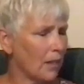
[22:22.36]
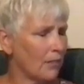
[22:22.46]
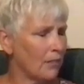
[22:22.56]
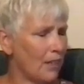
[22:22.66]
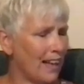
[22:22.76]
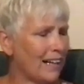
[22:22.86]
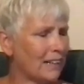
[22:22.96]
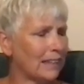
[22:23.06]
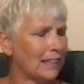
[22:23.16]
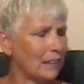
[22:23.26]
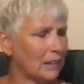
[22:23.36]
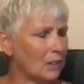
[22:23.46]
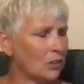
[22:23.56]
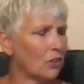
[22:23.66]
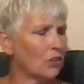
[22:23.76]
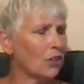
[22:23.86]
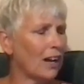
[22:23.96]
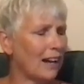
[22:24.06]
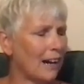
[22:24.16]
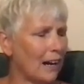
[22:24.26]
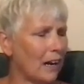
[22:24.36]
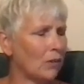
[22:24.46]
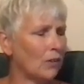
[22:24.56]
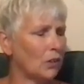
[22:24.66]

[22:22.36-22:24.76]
That is how the